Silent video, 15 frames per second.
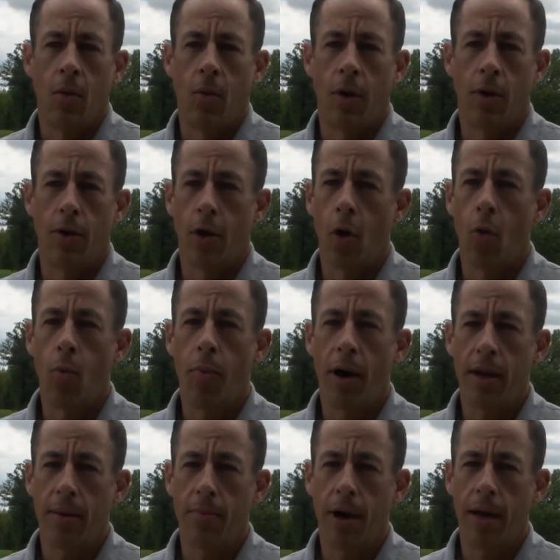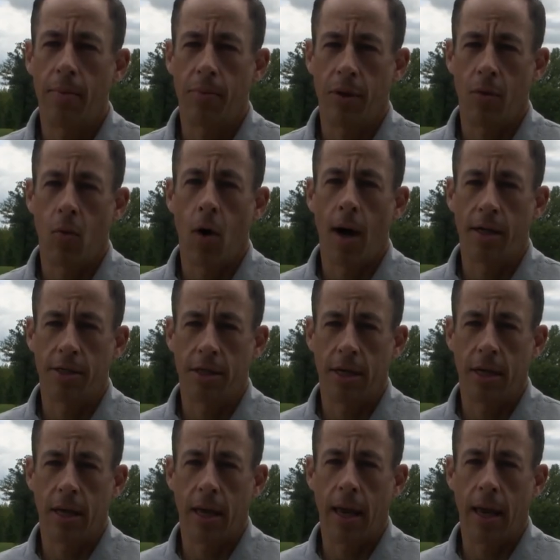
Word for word: where nobody might be watching,